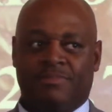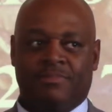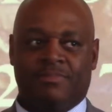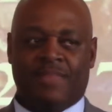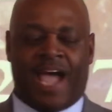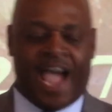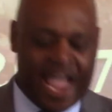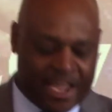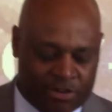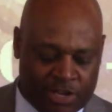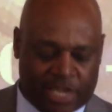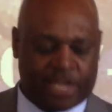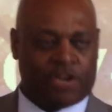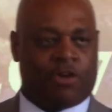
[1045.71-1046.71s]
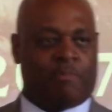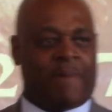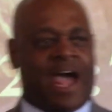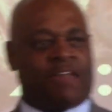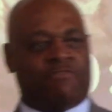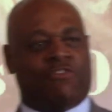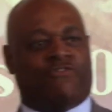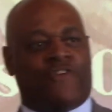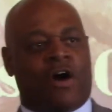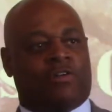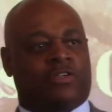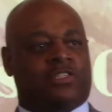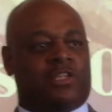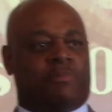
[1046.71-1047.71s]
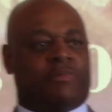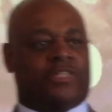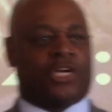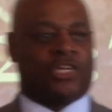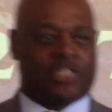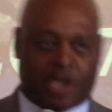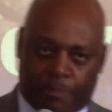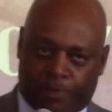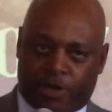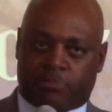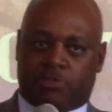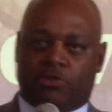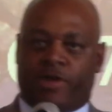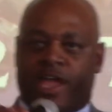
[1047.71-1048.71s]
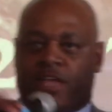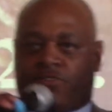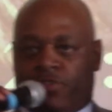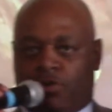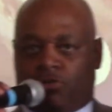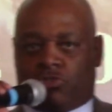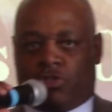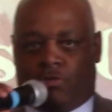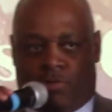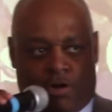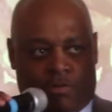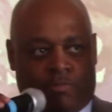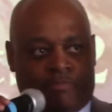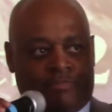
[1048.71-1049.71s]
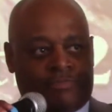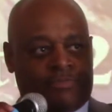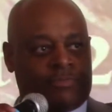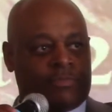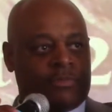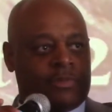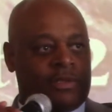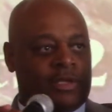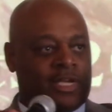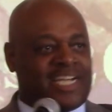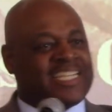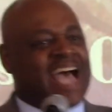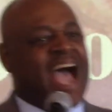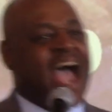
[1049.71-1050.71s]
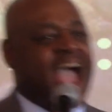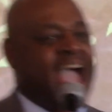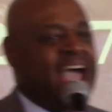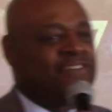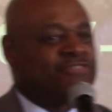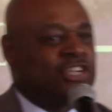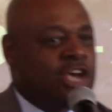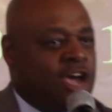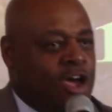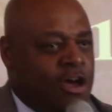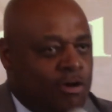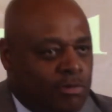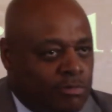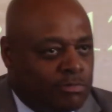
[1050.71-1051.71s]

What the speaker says: Now, I ain't going to look at nobody if you falling asleep in church. I'll put up two hands for those who won't. Because I have two.